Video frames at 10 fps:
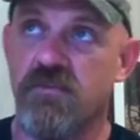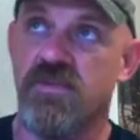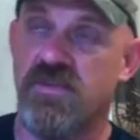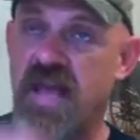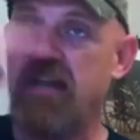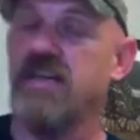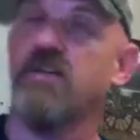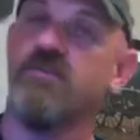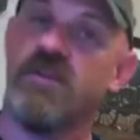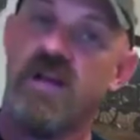stacking
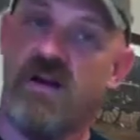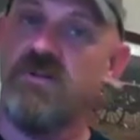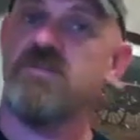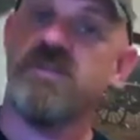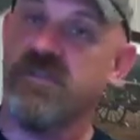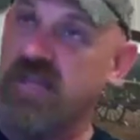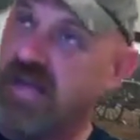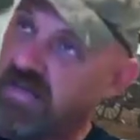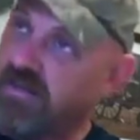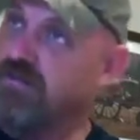on the cost and
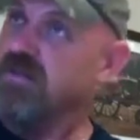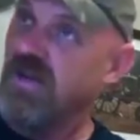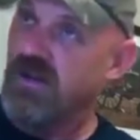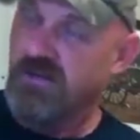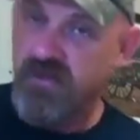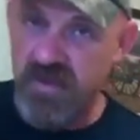stacking on the cost